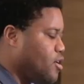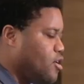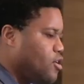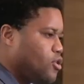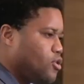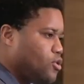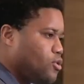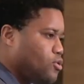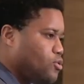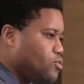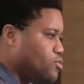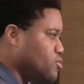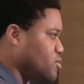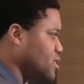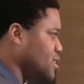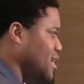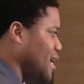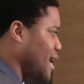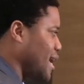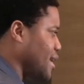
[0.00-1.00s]
Who's
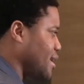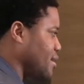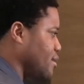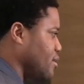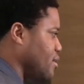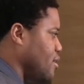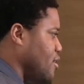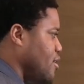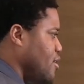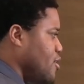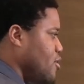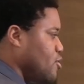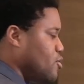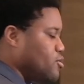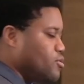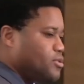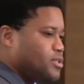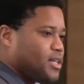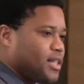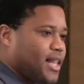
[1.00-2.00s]
got it?
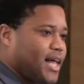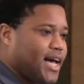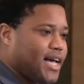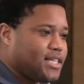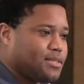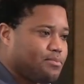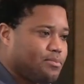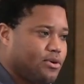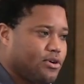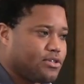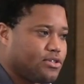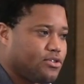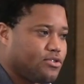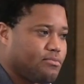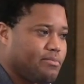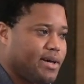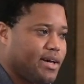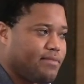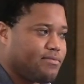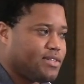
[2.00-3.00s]
Who's the last person who
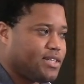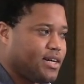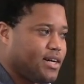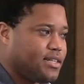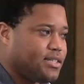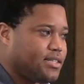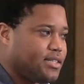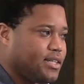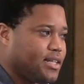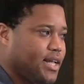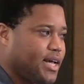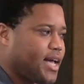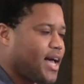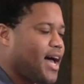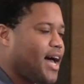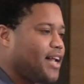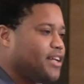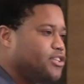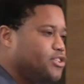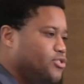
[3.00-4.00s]
may have touched it? Like,
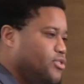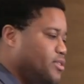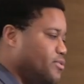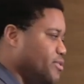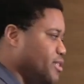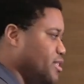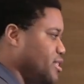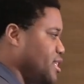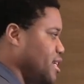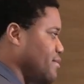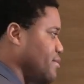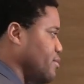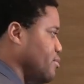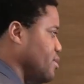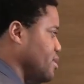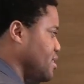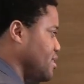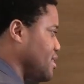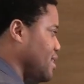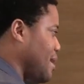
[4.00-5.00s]
how did you receive it?
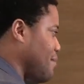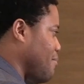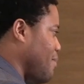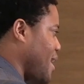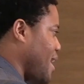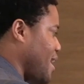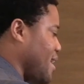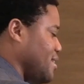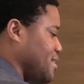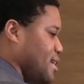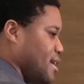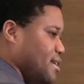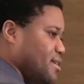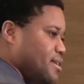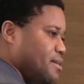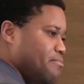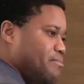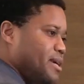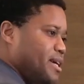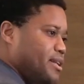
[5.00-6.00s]
Was this like passed out in the
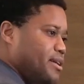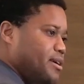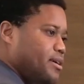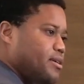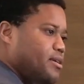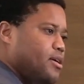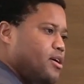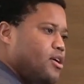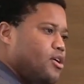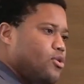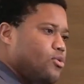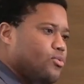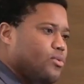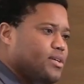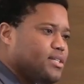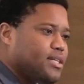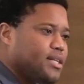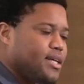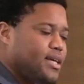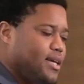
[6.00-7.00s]
meeting? Was
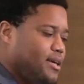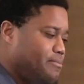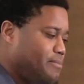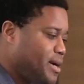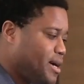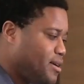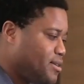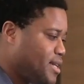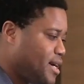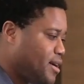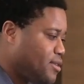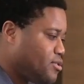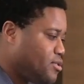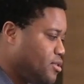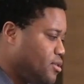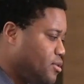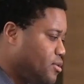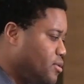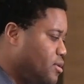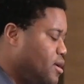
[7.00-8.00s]
it emailed out to
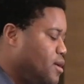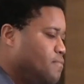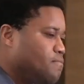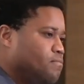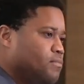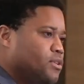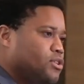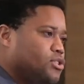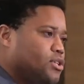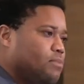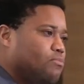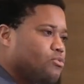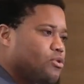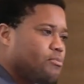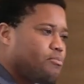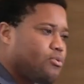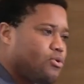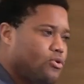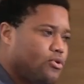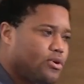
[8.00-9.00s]
you? So I'm
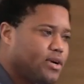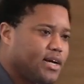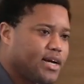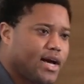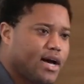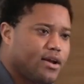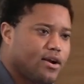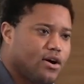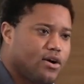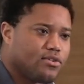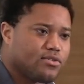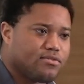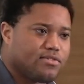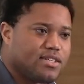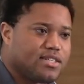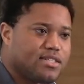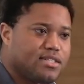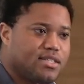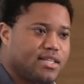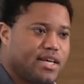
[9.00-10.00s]
reporting out all of
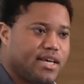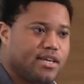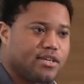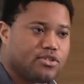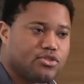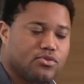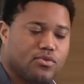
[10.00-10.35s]
these things so